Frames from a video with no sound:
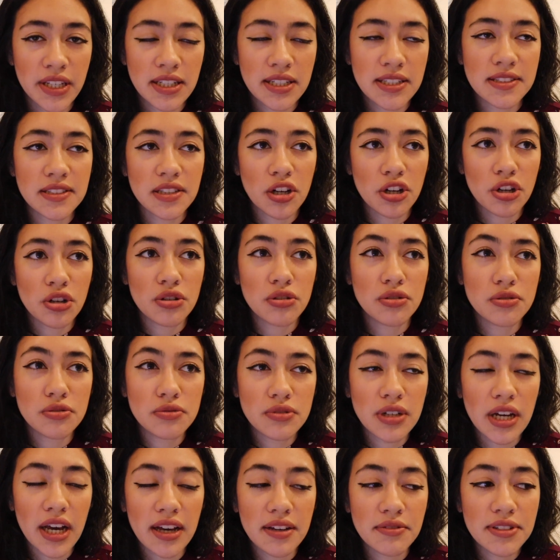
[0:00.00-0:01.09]
So
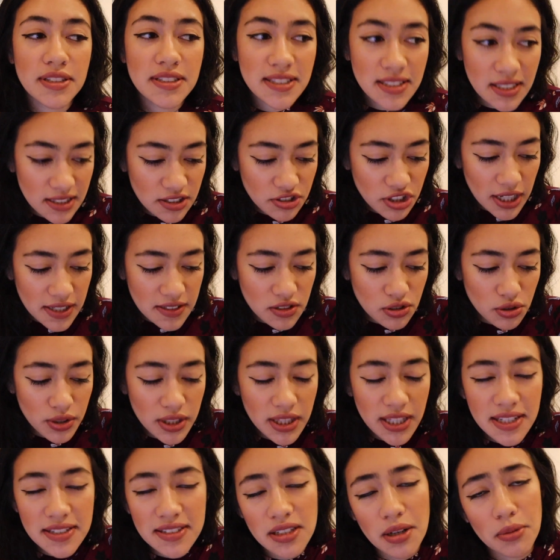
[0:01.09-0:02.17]
I would suggest doing
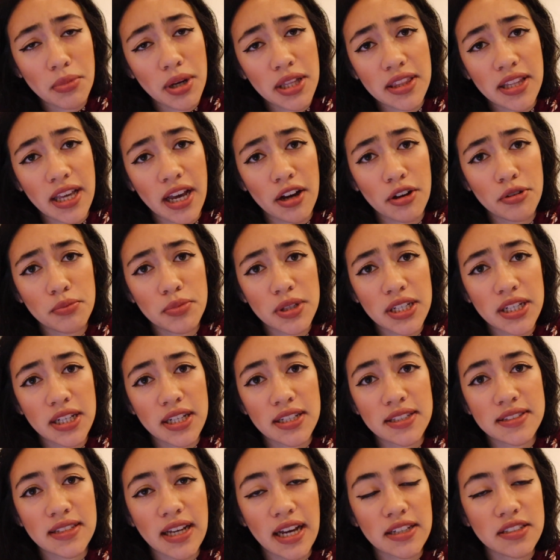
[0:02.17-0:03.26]
this a month out,
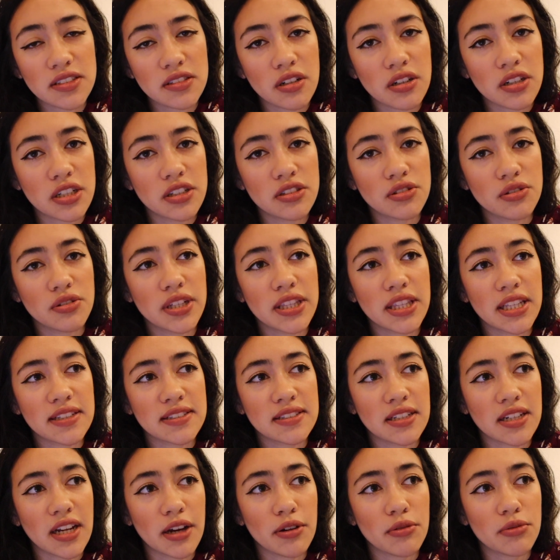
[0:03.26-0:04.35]
because I started doing this
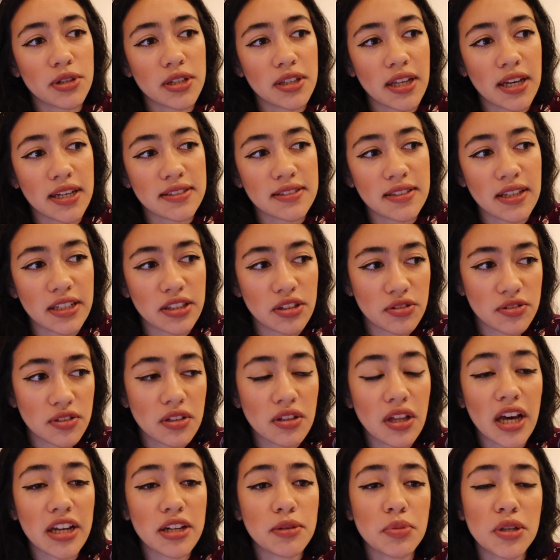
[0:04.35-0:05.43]
and I realized like there's a
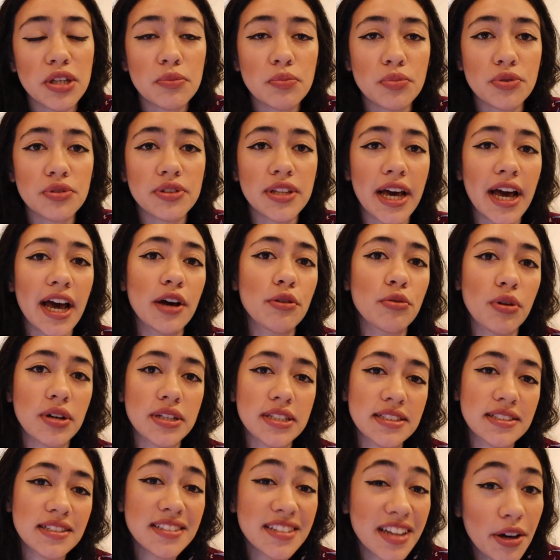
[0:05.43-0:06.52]
lot of people that I
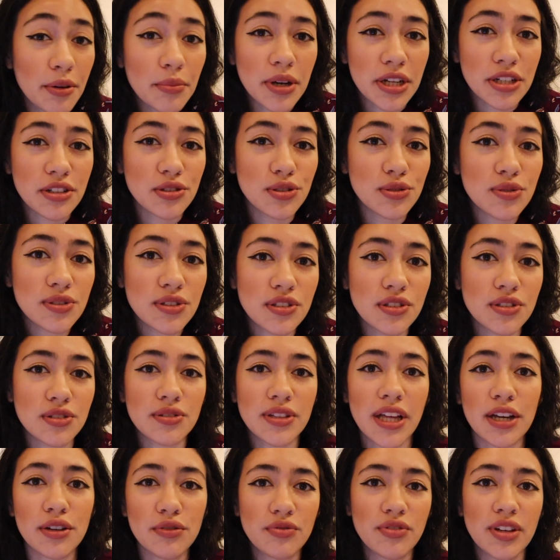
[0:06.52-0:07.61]
wanted to tell my news to,
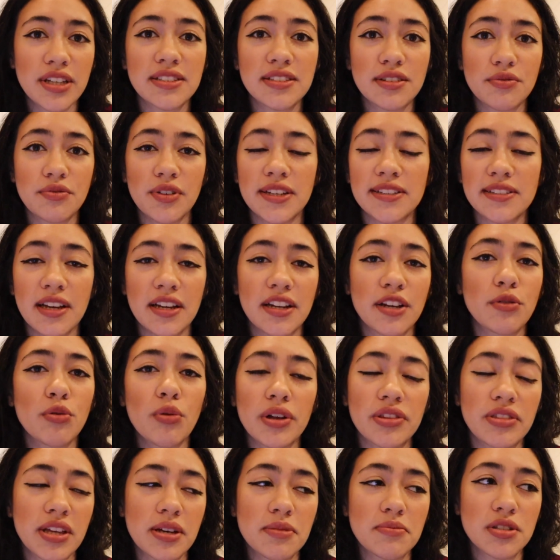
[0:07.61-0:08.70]
like face to face. I didn't
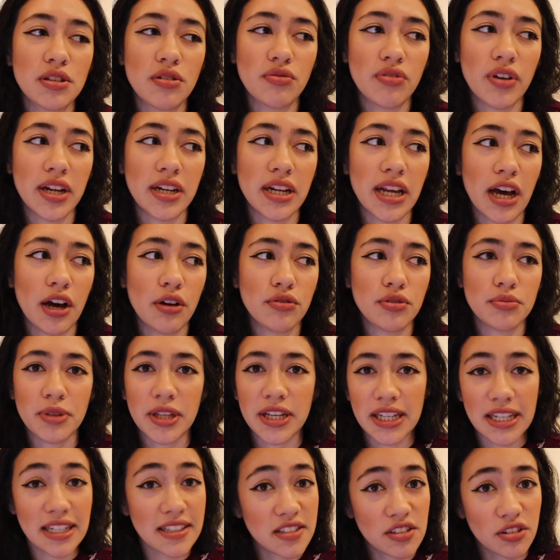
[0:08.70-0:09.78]
want them to find out from
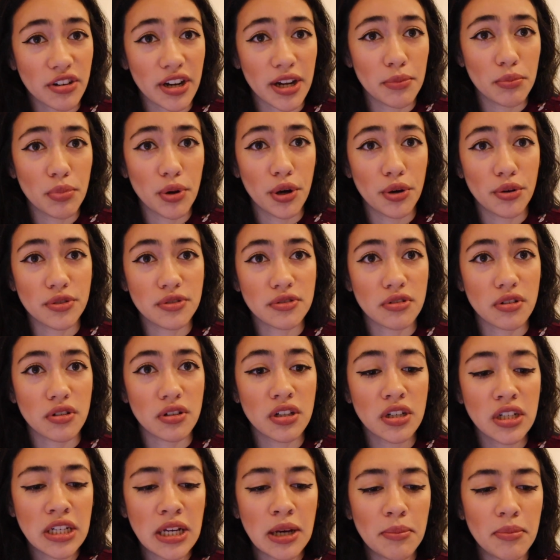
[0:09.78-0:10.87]
like an Instagram post or
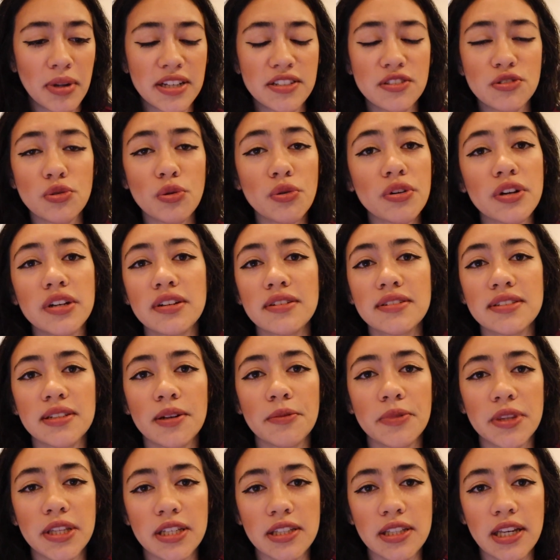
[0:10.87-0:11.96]
my story or
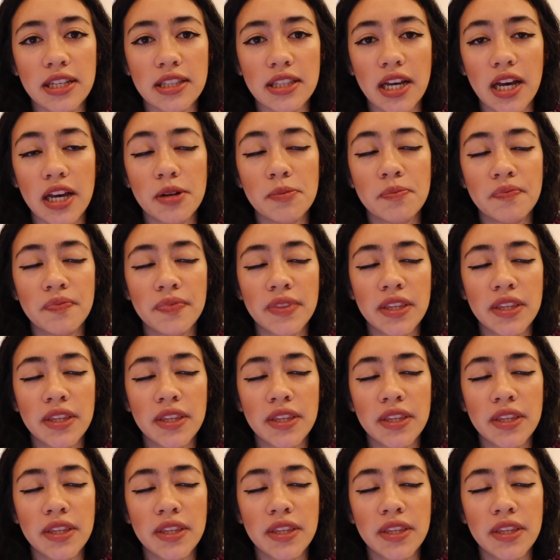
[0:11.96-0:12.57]
something like that.